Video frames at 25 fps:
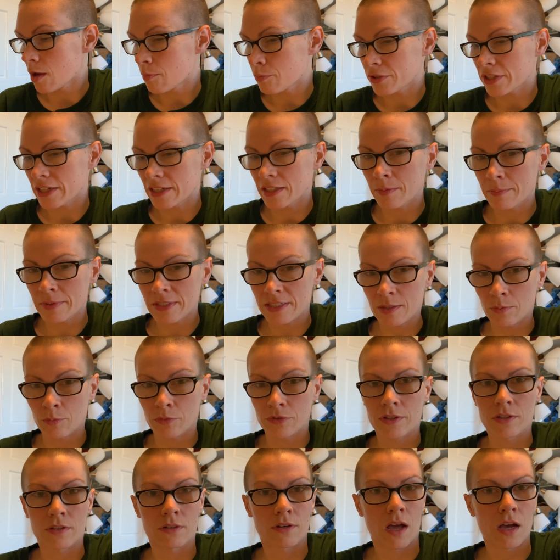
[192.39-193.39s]
pretend to be
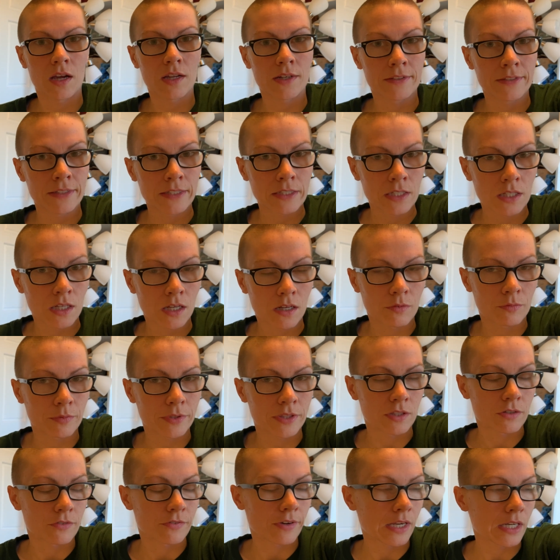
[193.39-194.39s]
someone they're not
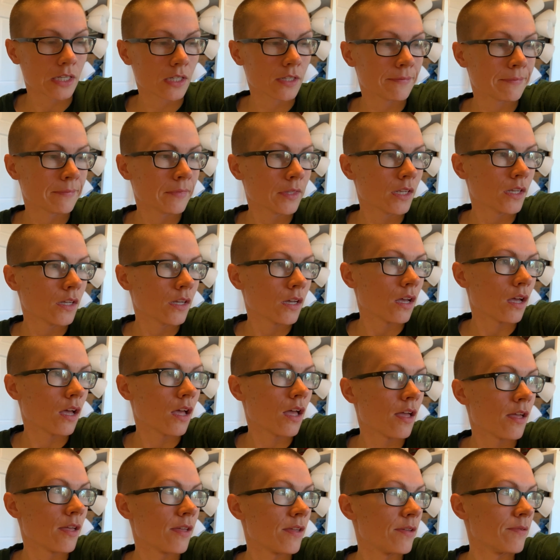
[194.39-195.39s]
with their writing.
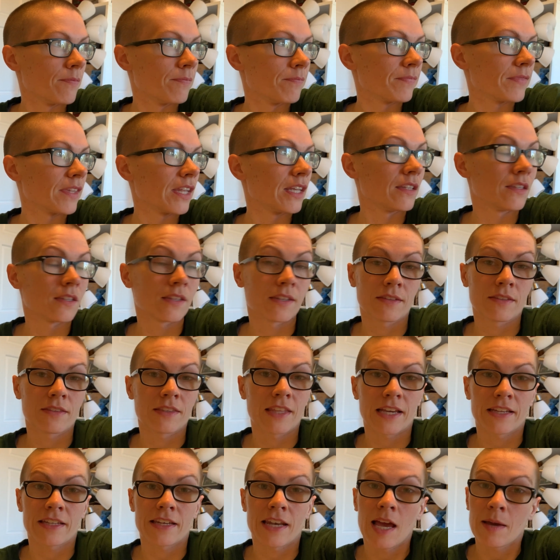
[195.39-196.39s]
And
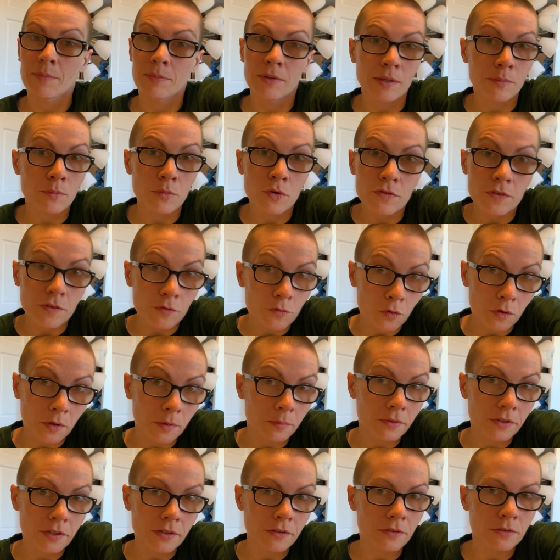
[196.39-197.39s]
that can happen in movie
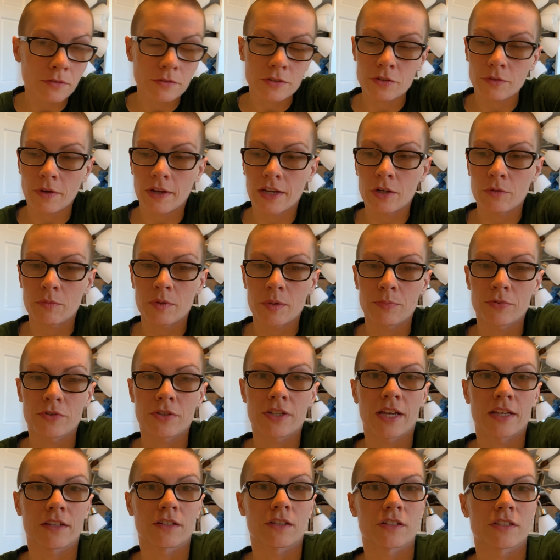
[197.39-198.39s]
form too. So how do we
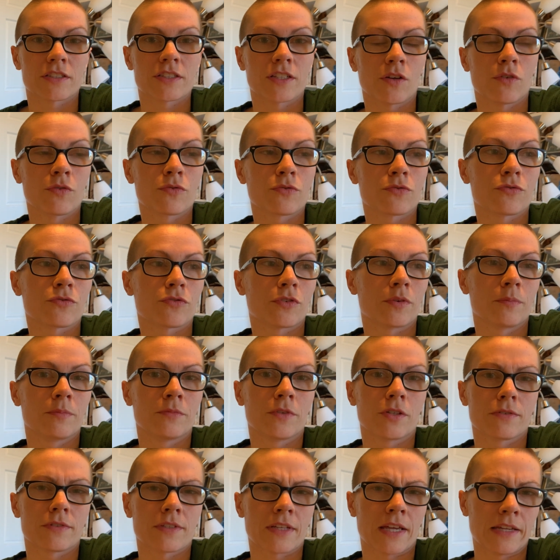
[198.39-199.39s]
protect ourselves
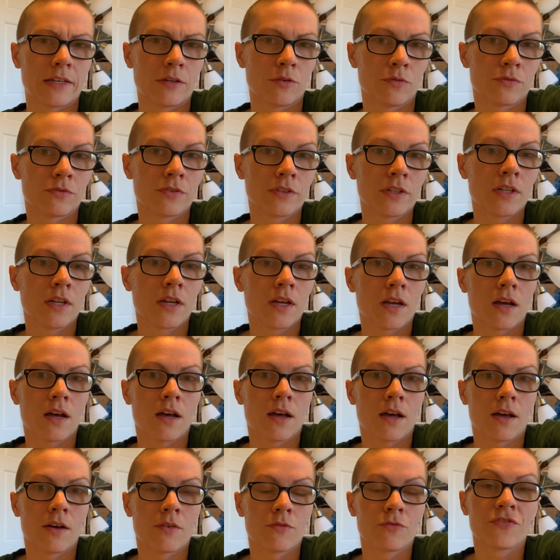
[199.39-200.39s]
from those kind
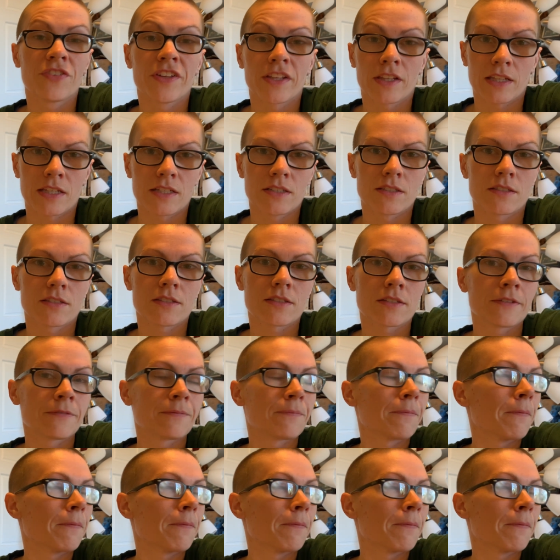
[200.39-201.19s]
of, villains?